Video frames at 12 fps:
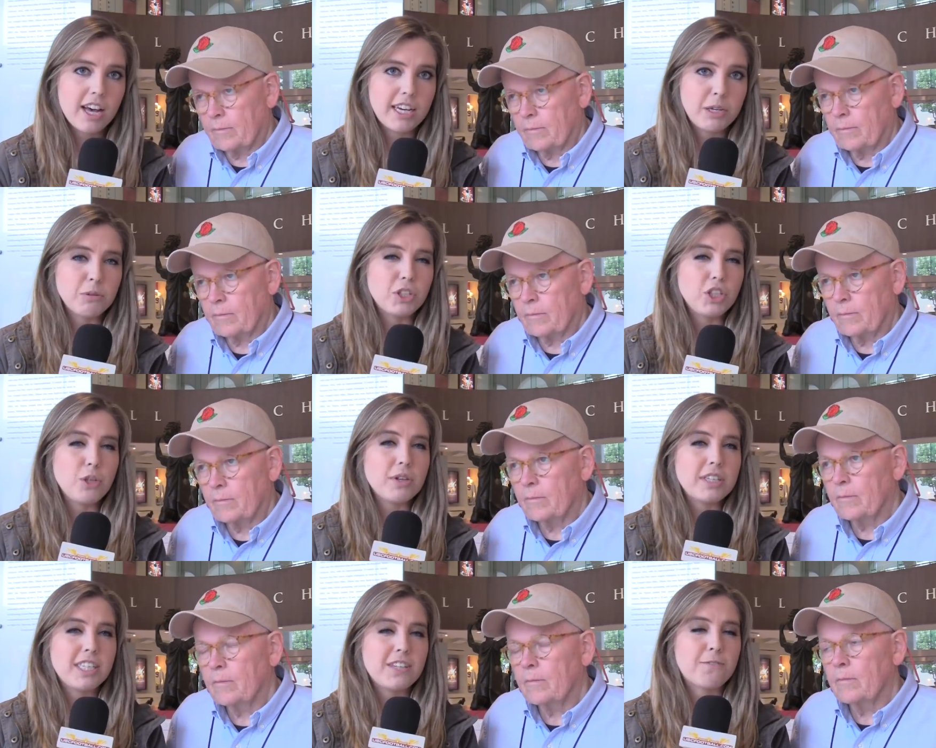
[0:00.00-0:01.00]
Speaker 1: uh, it was
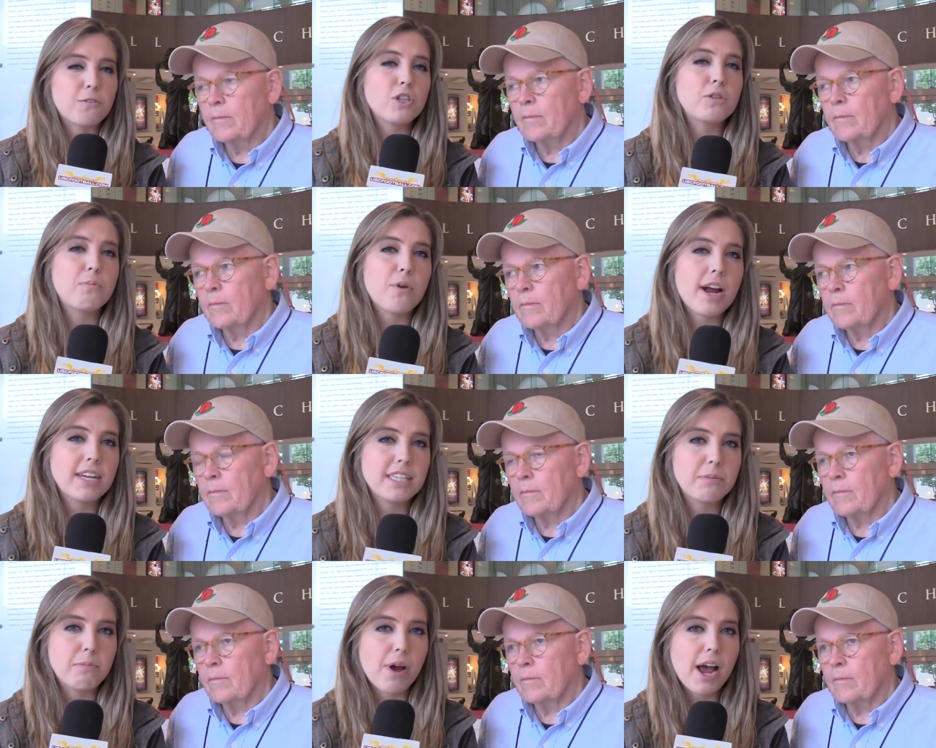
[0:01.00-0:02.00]
USC's first
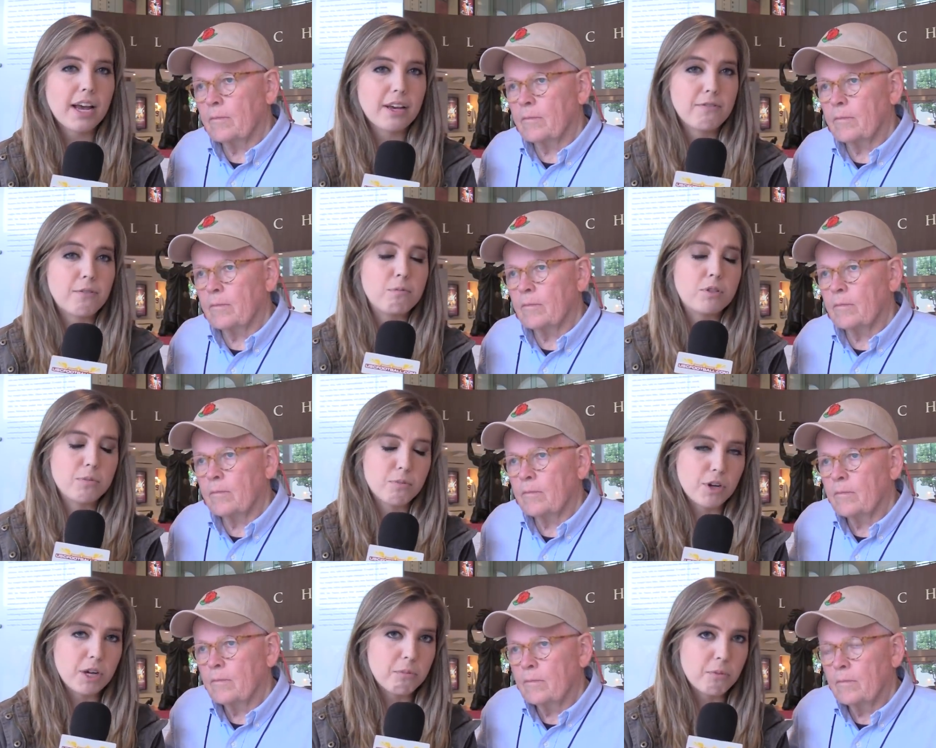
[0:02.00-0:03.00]
practice back from
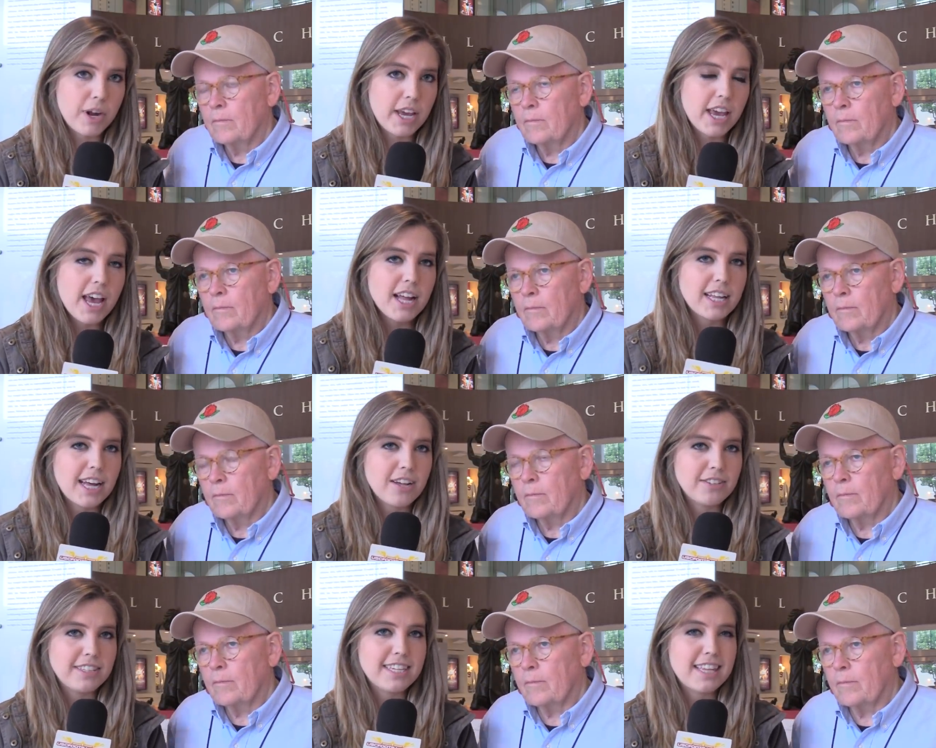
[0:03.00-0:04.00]
spring break. Clay
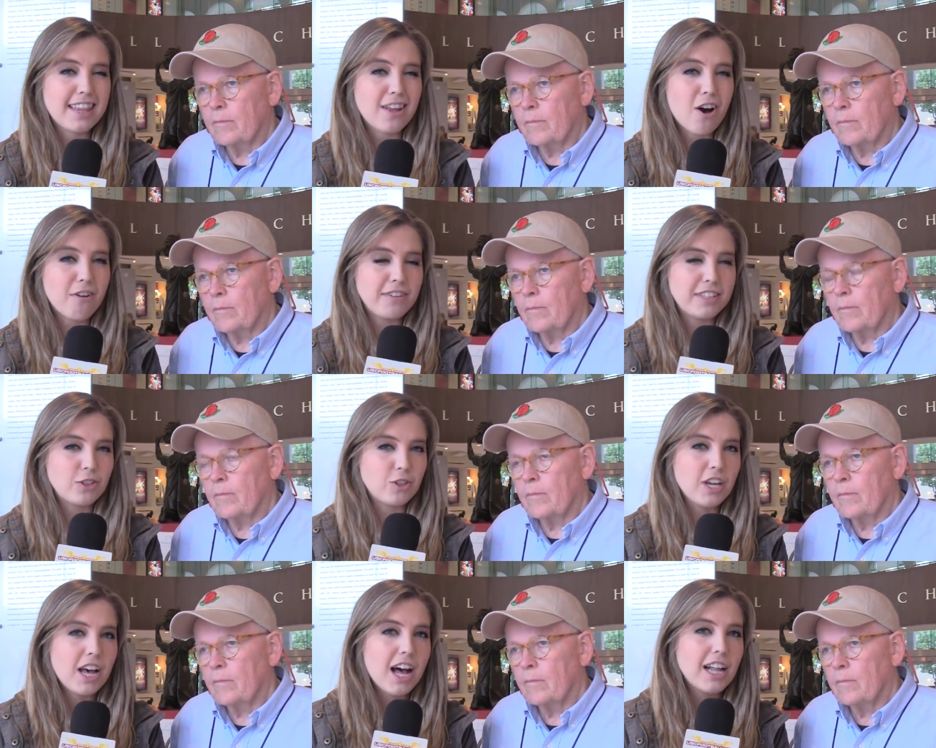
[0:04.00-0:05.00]
Helton said that the offense
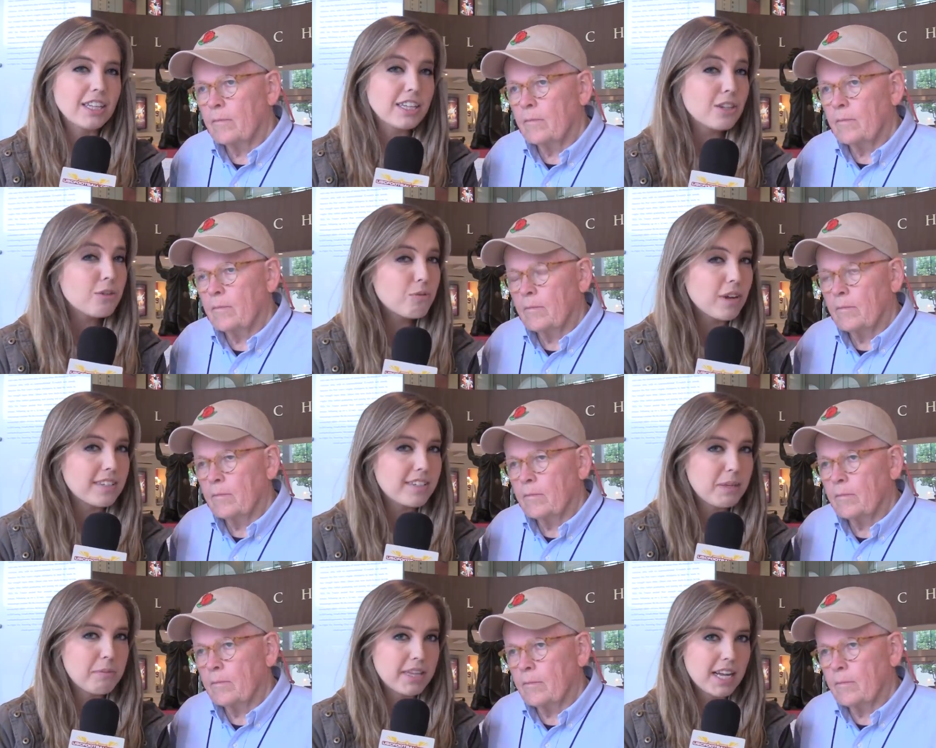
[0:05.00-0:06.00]
looked a little
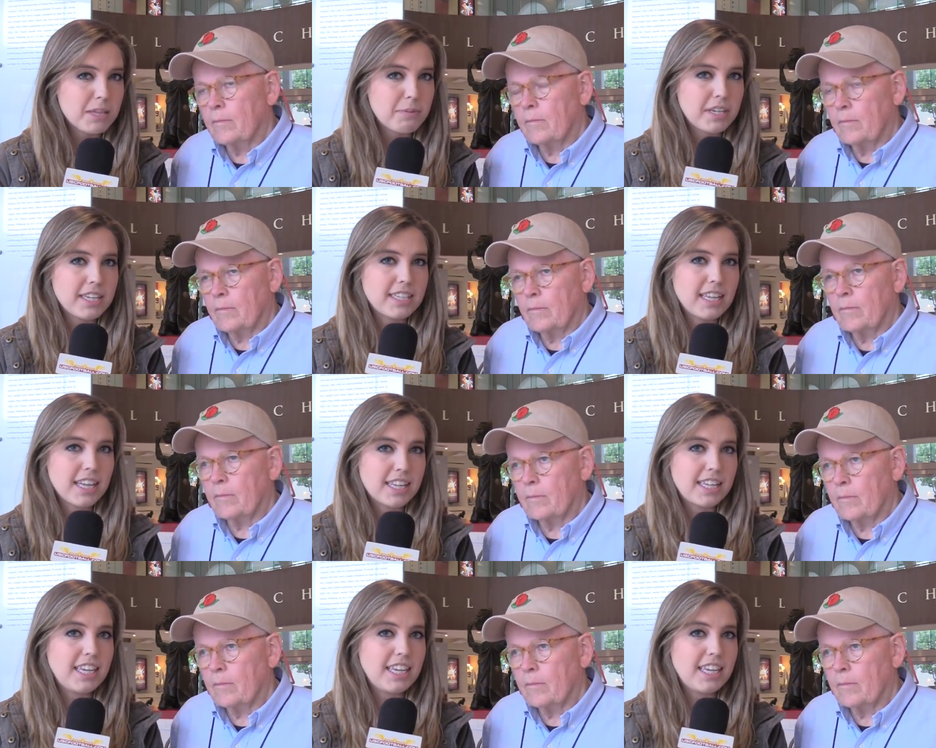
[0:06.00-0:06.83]
rusty, but that's because they let the